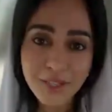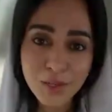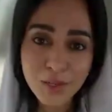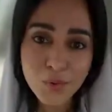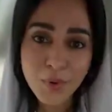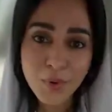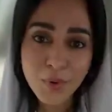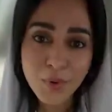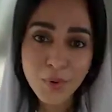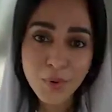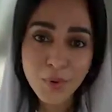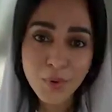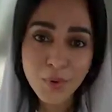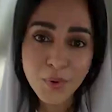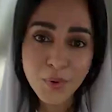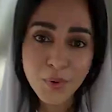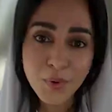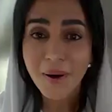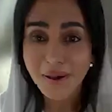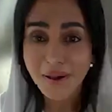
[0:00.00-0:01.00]
deal with
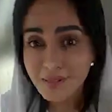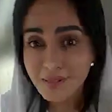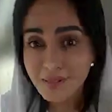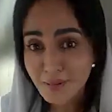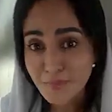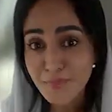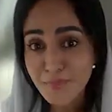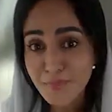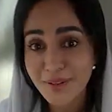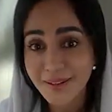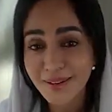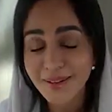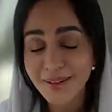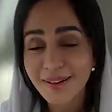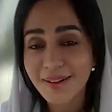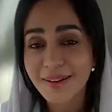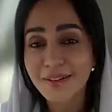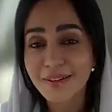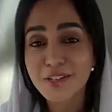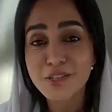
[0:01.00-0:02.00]
by
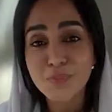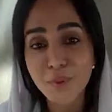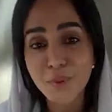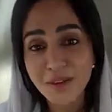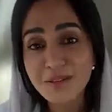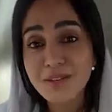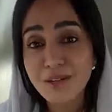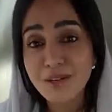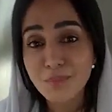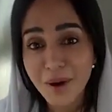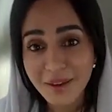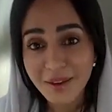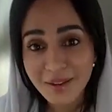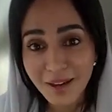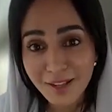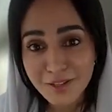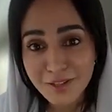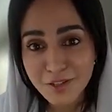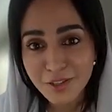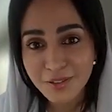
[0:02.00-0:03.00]
simply respecting
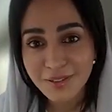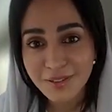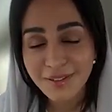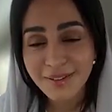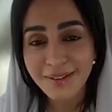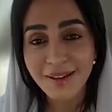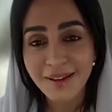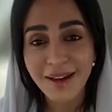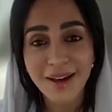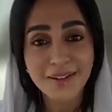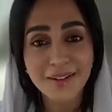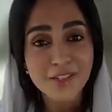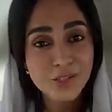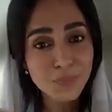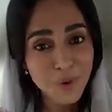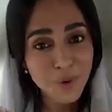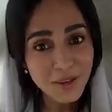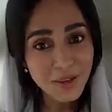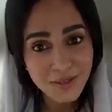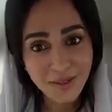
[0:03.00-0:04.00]
my culture
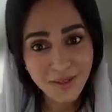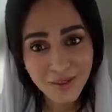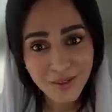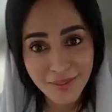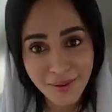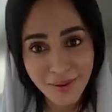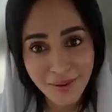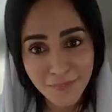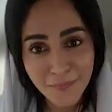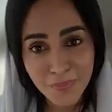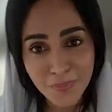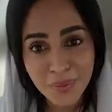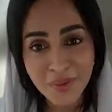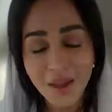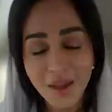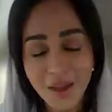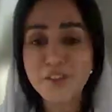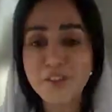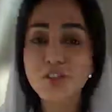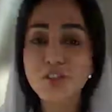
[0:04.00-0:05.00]
and respecting them
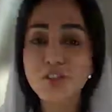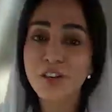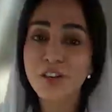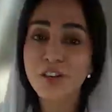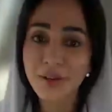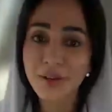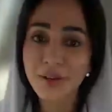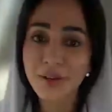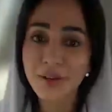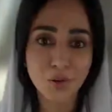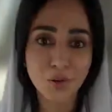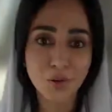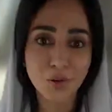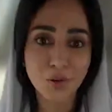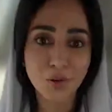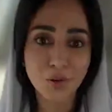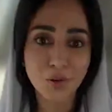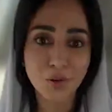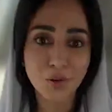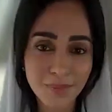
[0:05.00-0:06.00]
and sharing
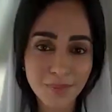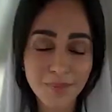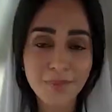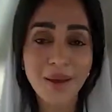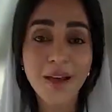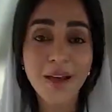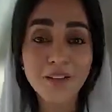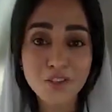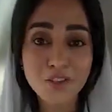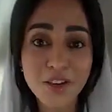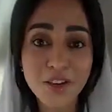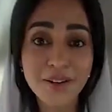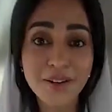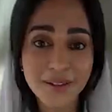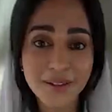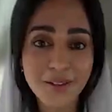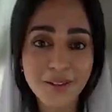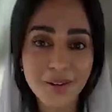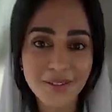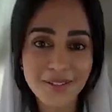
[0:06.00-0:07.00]
knowledge with them and
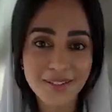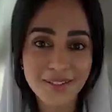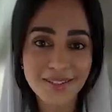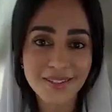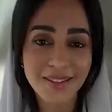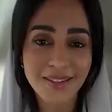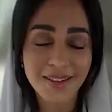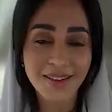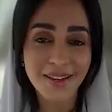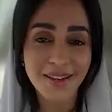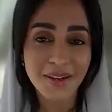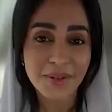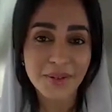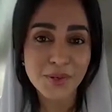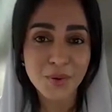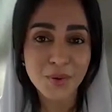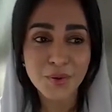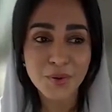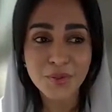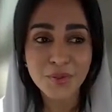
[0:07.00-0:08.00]
sharing credit.
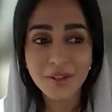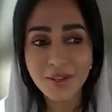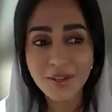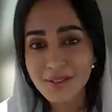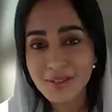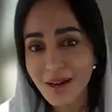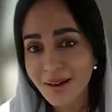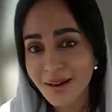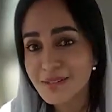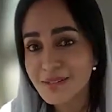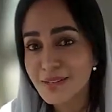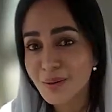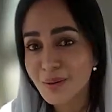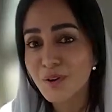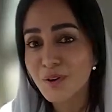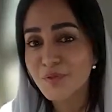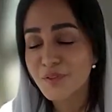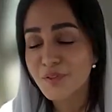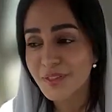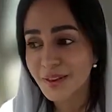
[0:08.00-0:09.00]
So these are
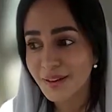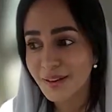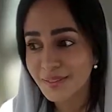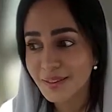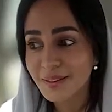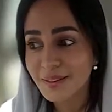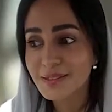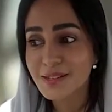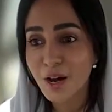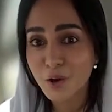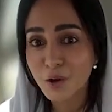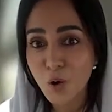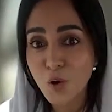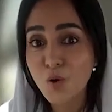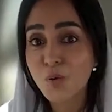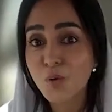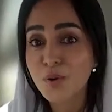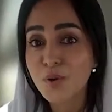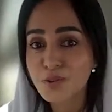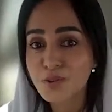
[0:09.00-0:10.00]
some of the things
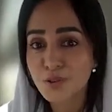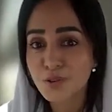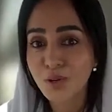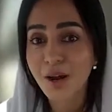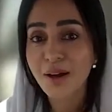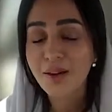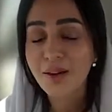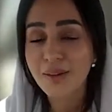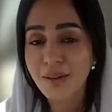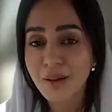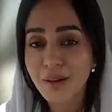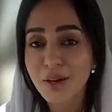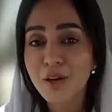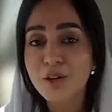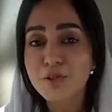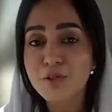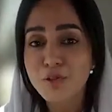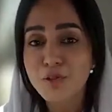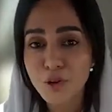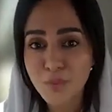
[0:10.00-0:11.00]
I've always
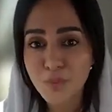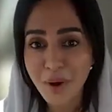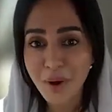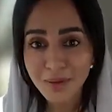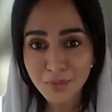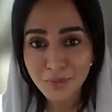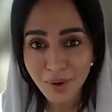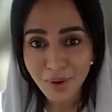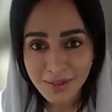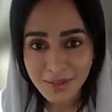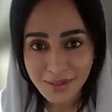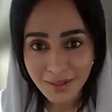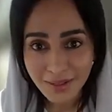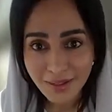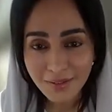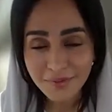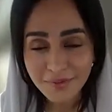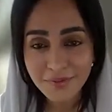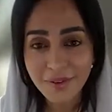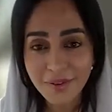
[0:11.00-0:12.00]
tried to remind
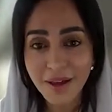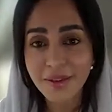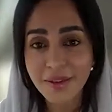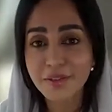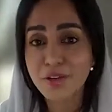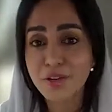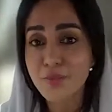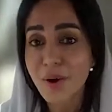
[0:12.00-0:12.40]
myself